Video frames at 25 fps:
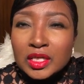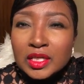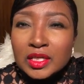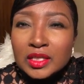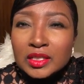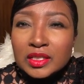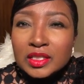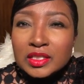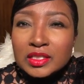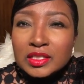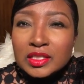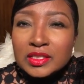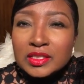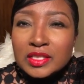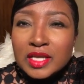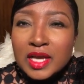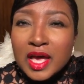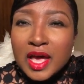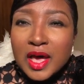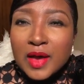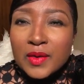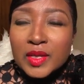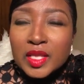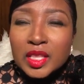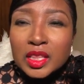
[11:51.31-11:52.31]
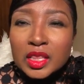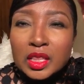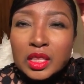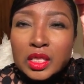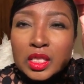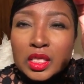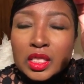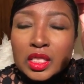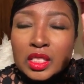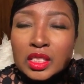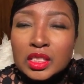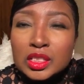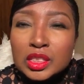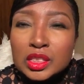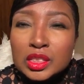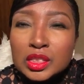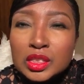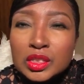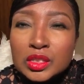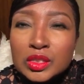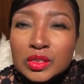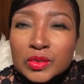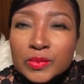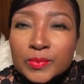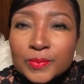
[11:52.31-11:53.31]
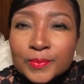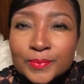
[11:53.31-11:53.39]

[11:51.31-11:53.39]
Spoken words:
This is how it looks.